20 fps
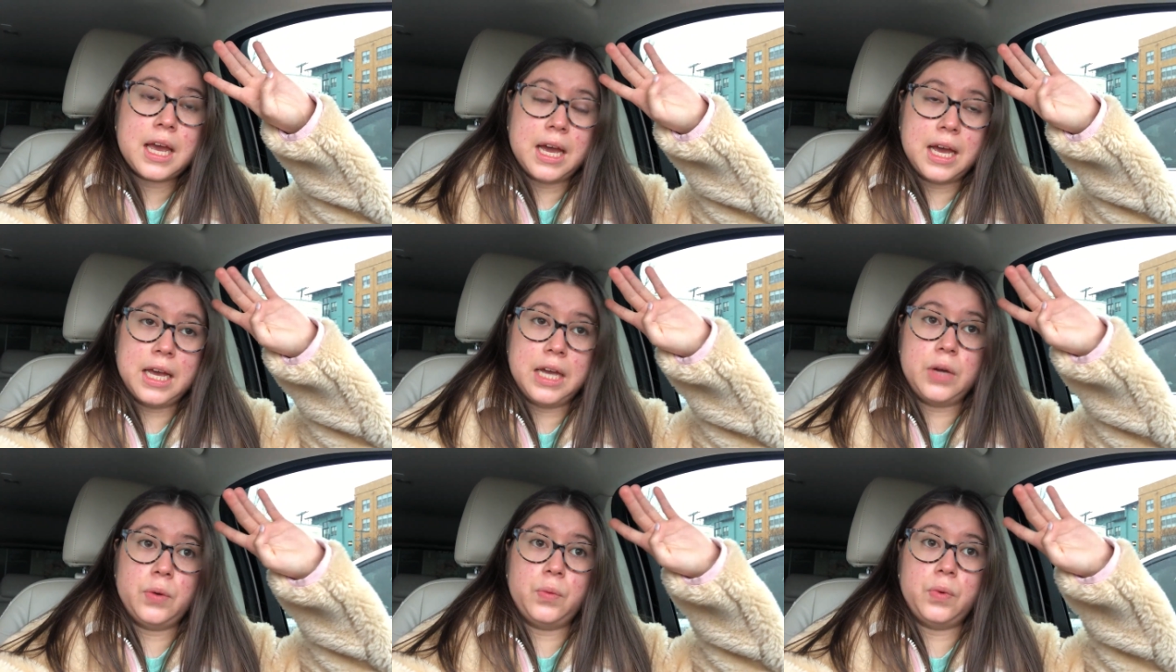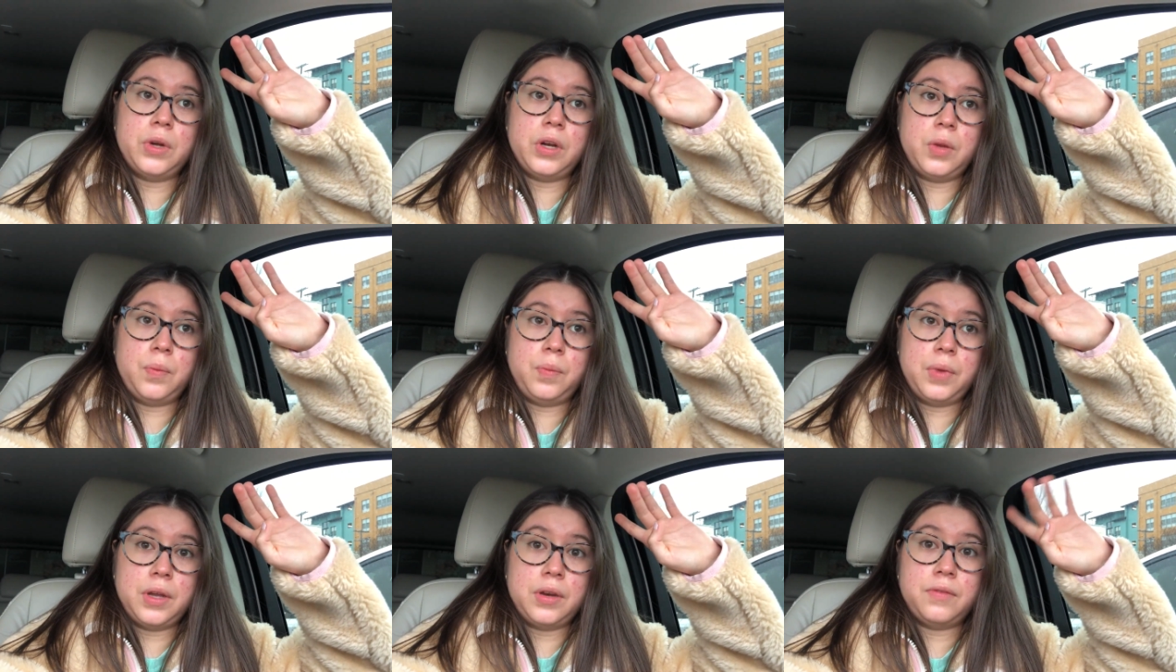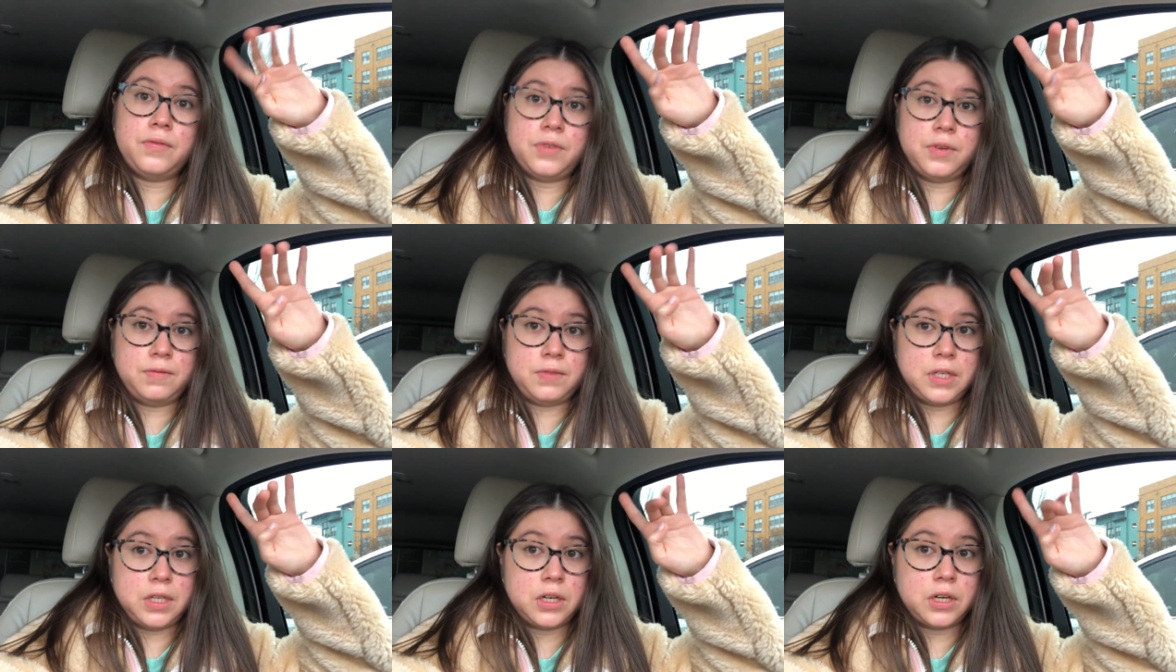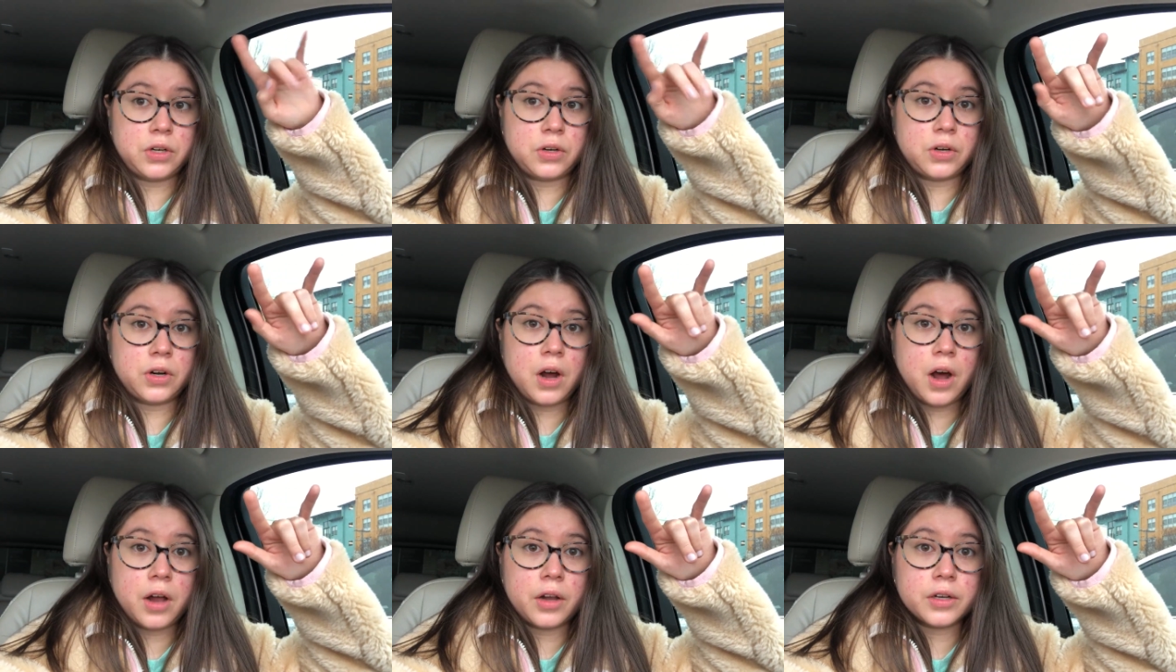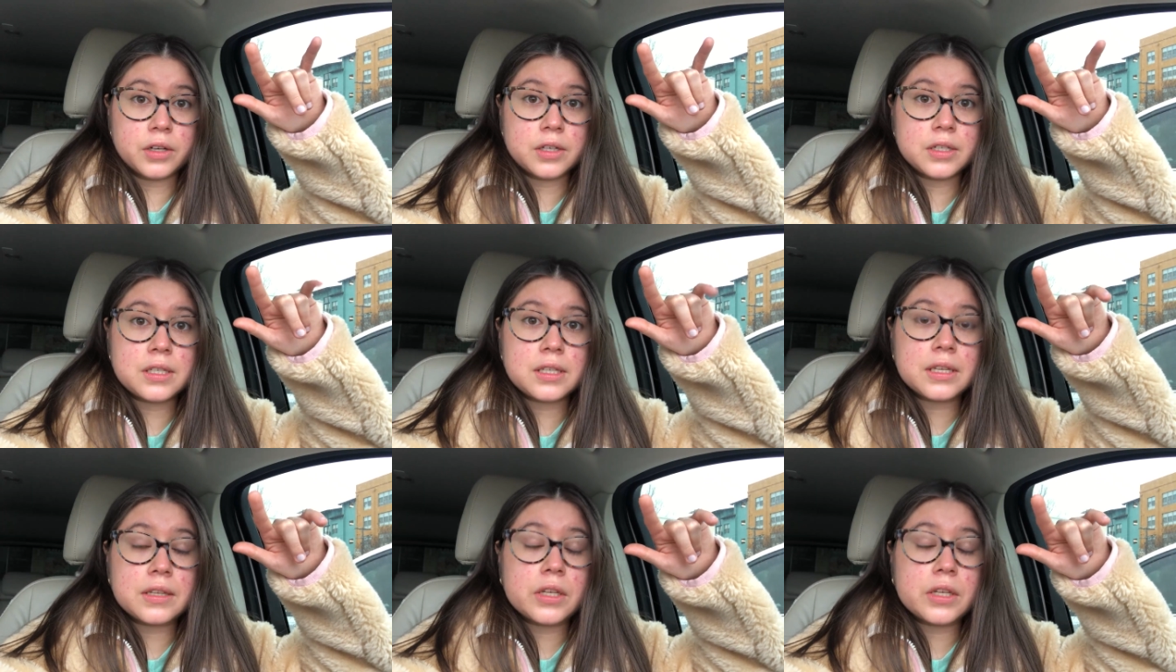it would have been fifteen hundred dollars.